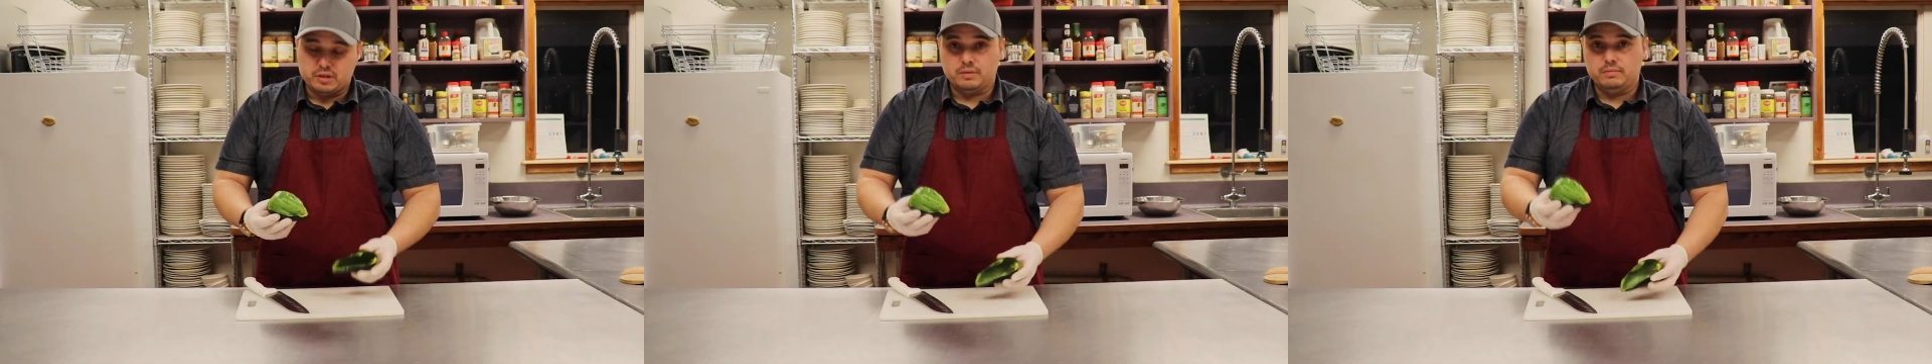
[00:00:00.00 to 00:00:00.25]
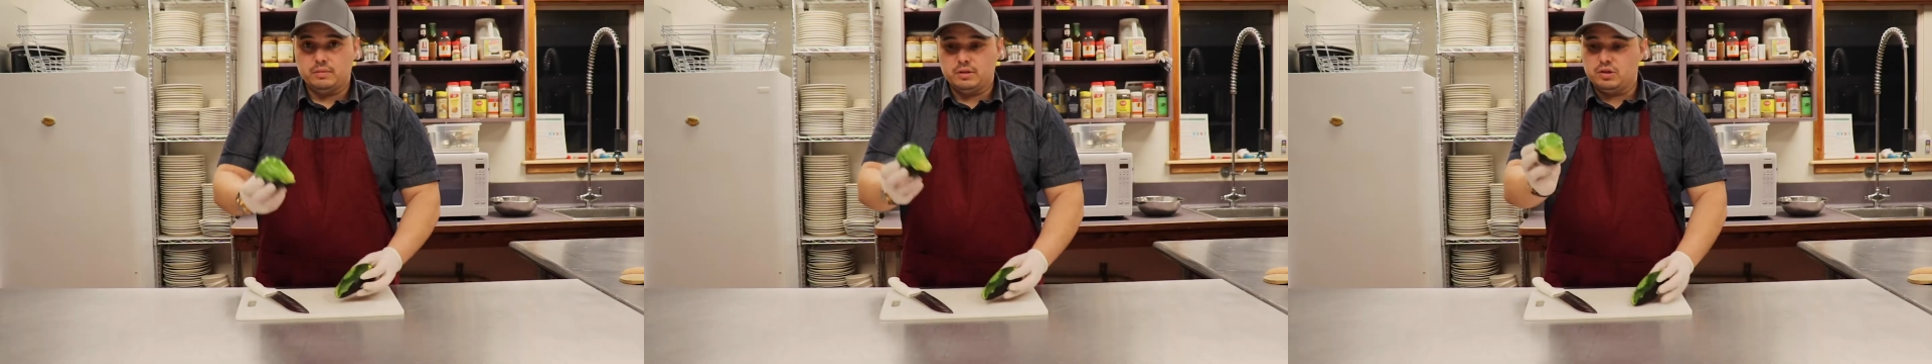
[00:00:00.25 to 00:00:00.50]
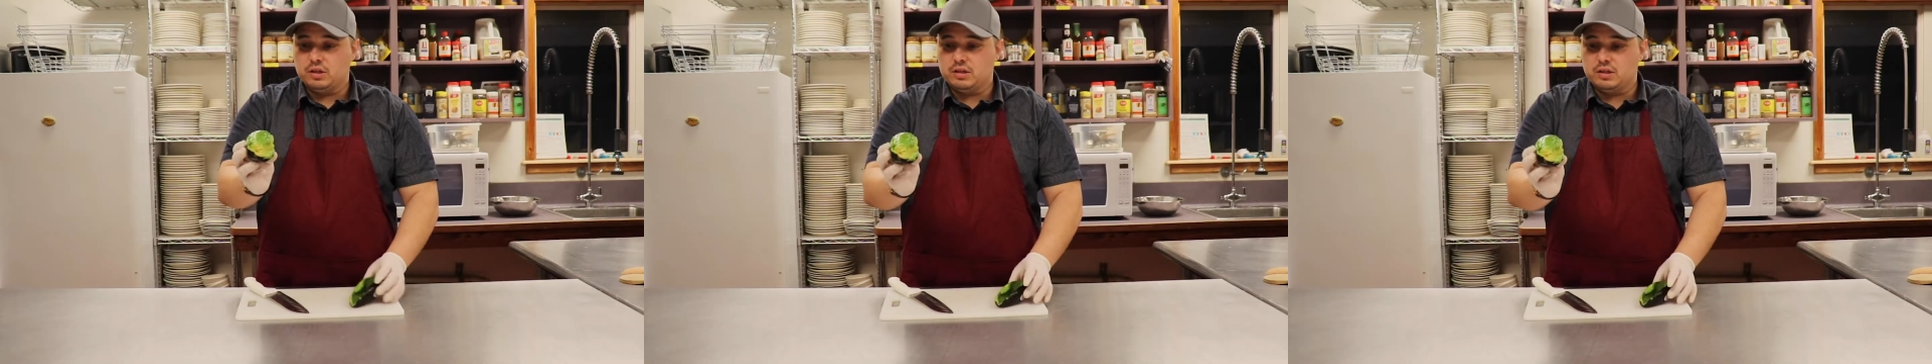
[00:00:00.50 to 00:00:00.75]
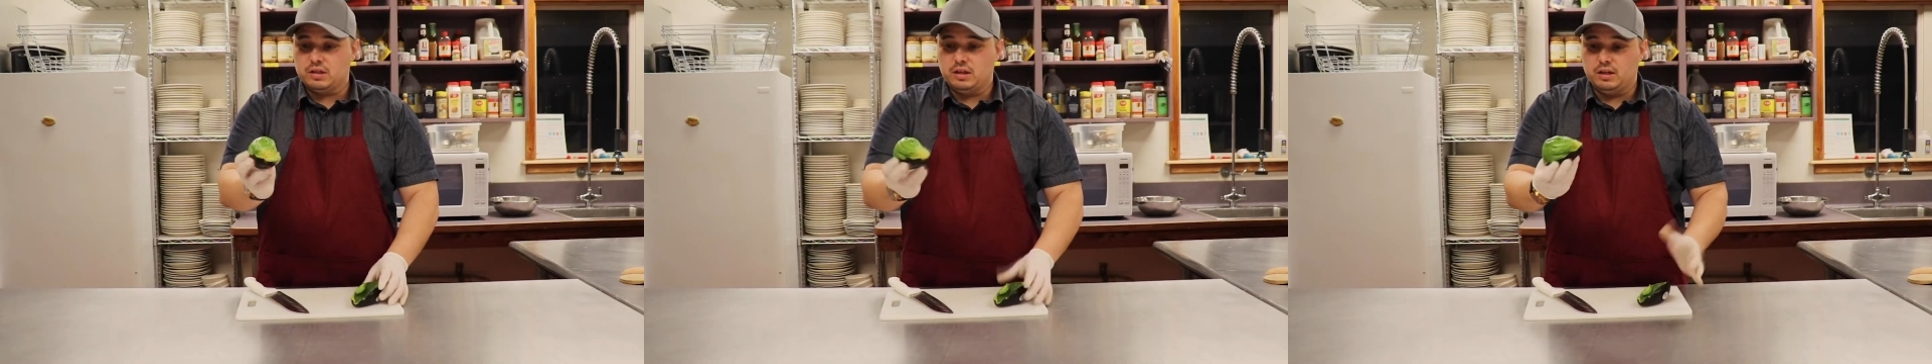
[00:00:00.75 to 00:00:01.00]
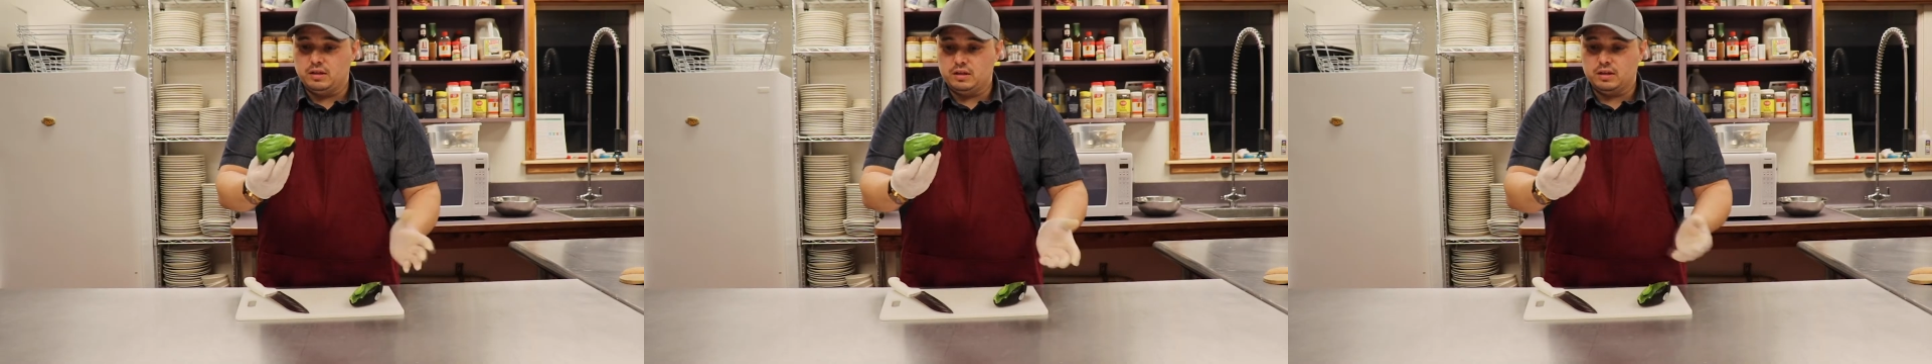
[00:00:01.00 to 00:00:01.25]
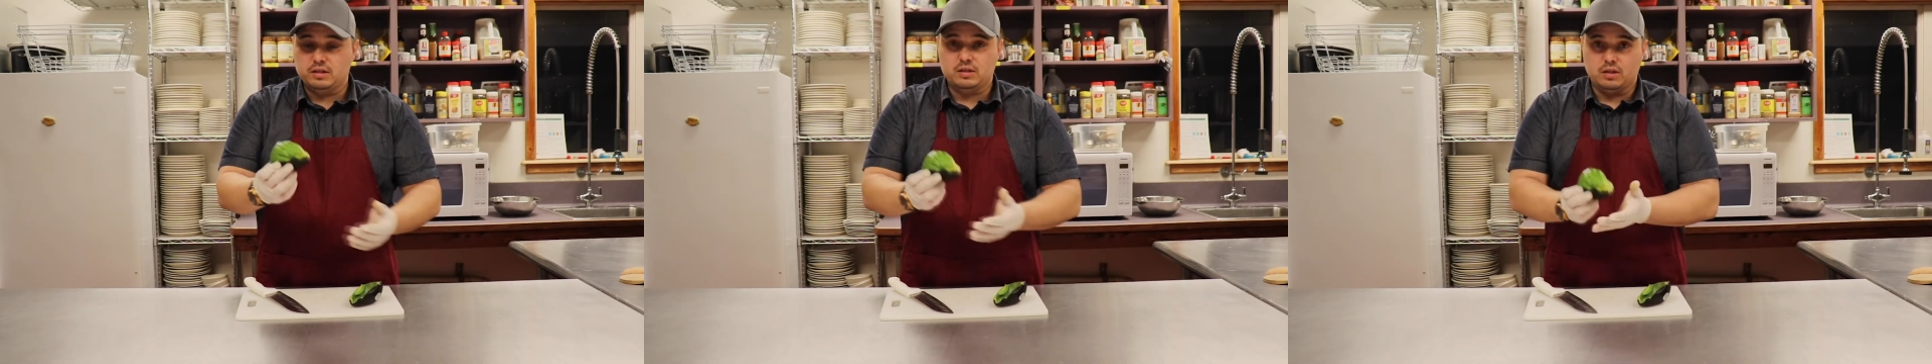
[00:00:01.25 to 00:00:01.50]
them. As you can see,
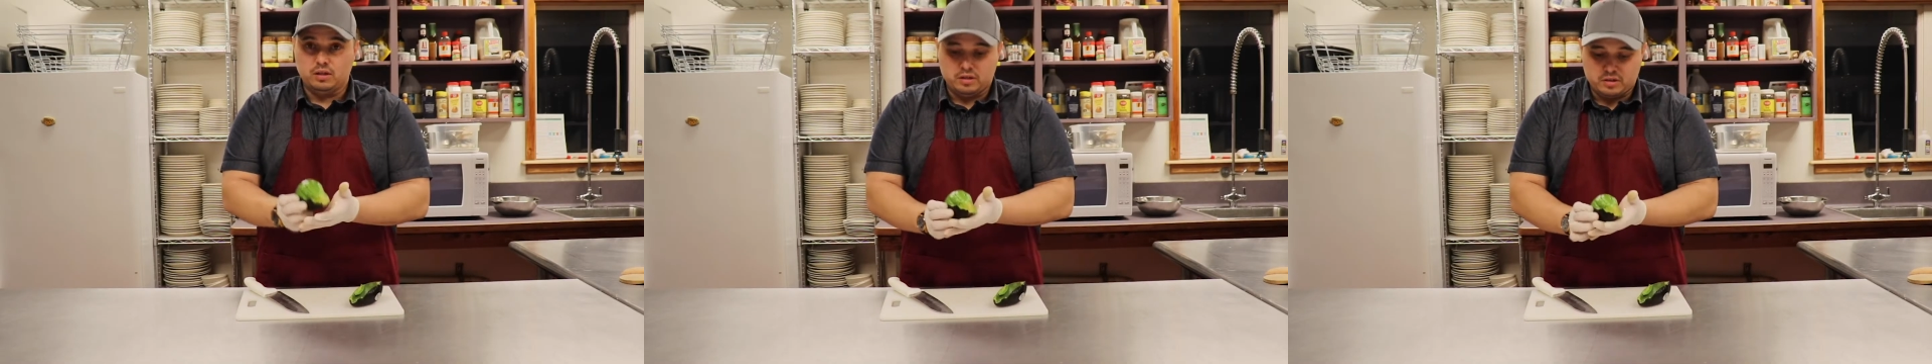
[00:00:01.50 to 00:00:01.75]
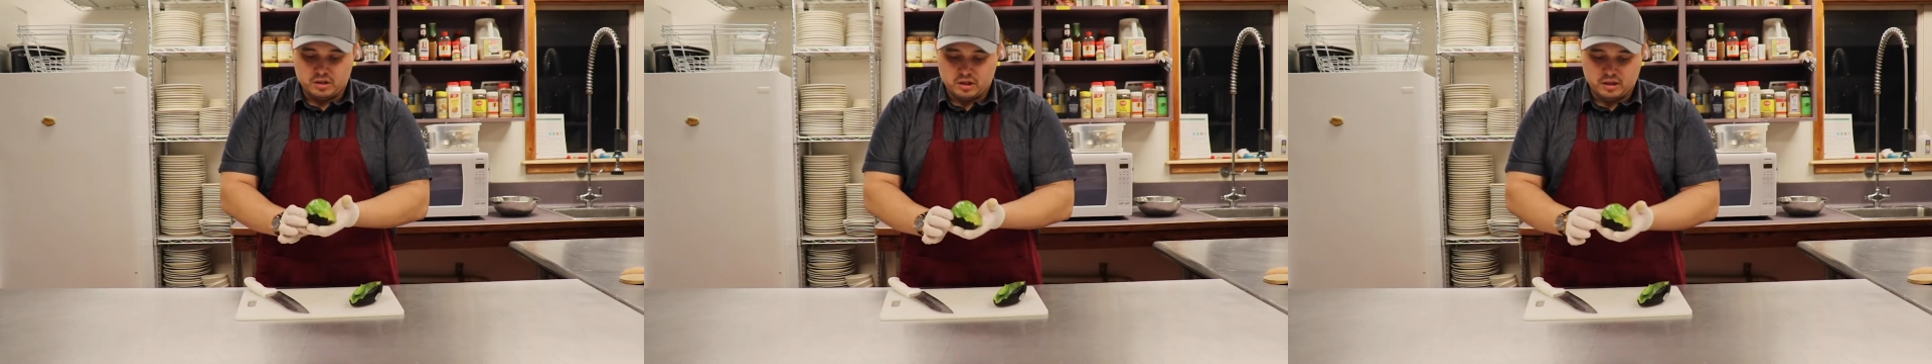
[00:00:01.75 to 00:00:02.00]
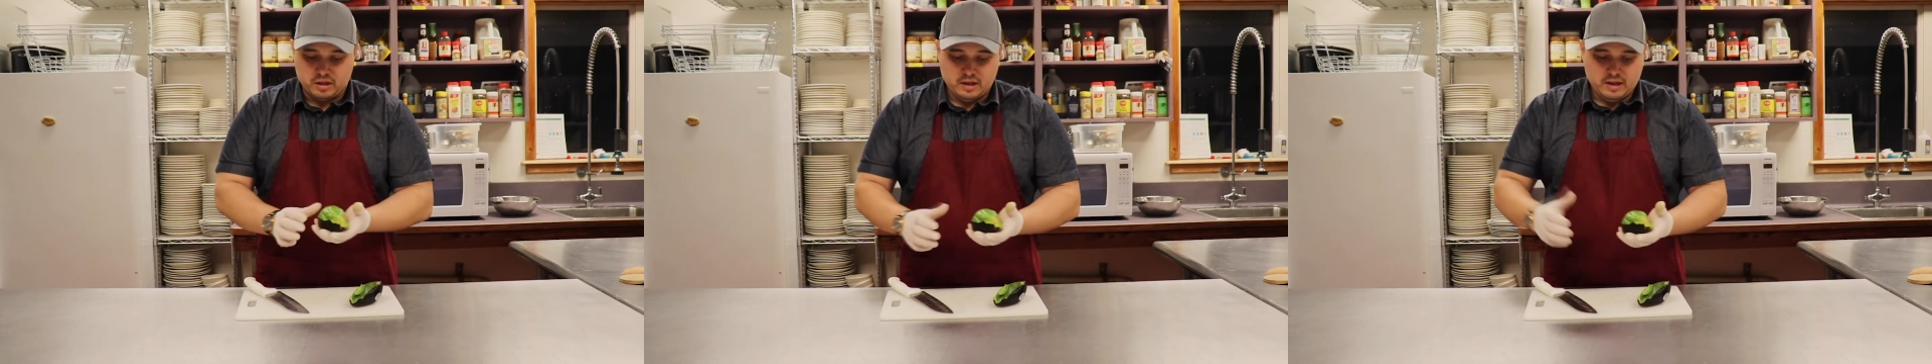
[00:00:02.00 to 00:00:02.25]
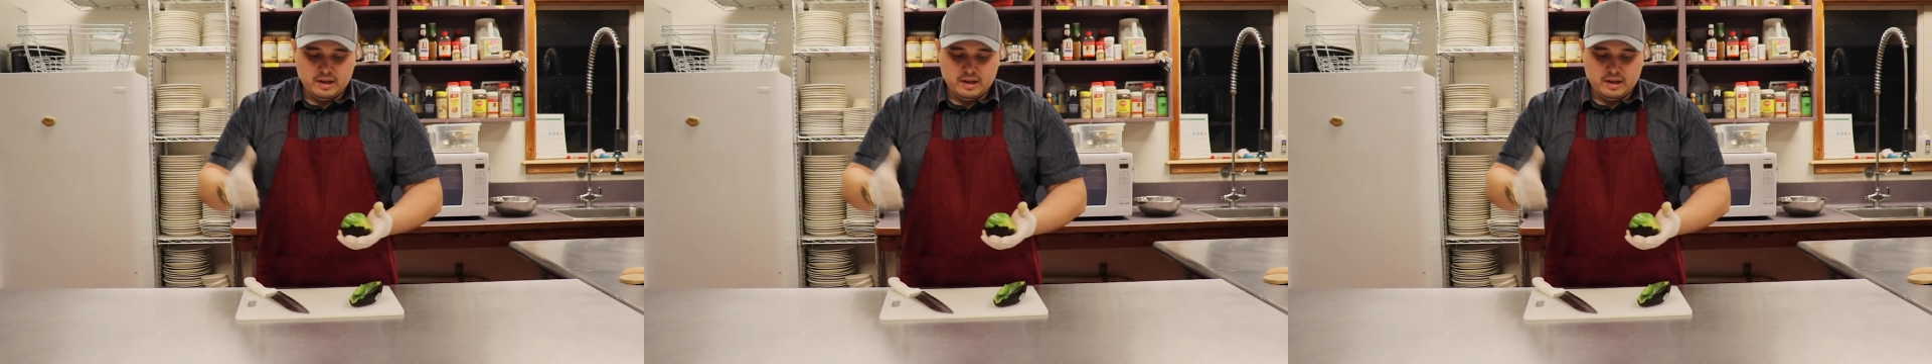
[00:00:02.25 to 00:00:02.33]
it still looks good.